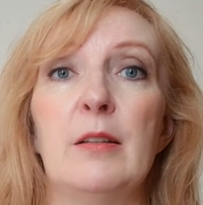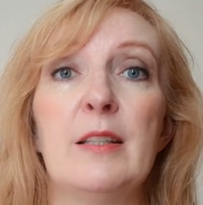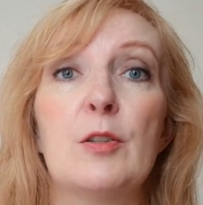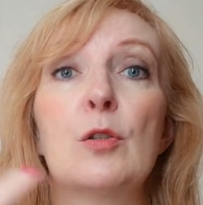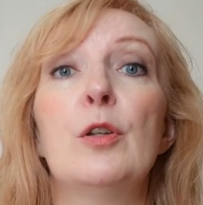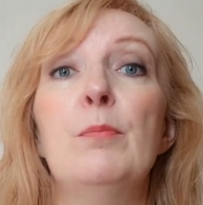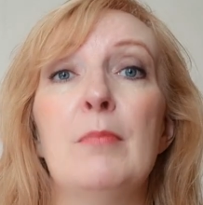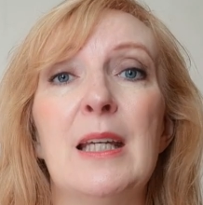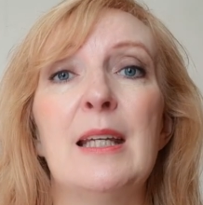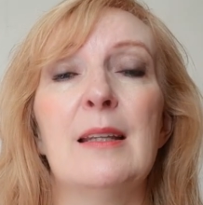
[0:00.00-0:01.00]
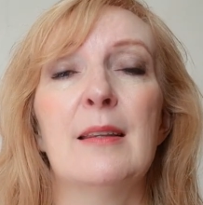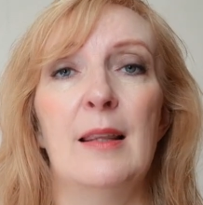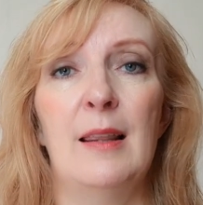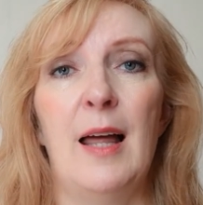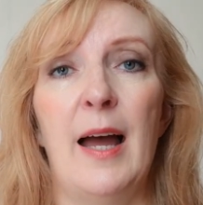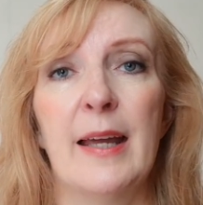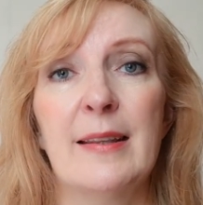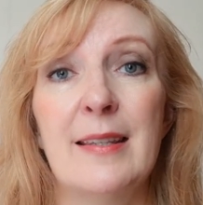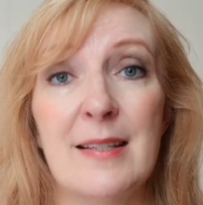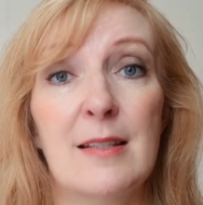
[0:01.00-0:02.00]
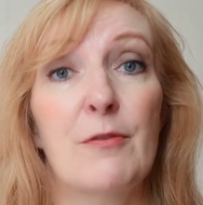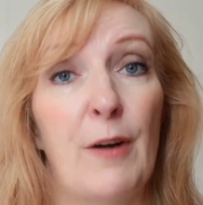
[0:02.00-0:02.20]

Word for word: This could mean like this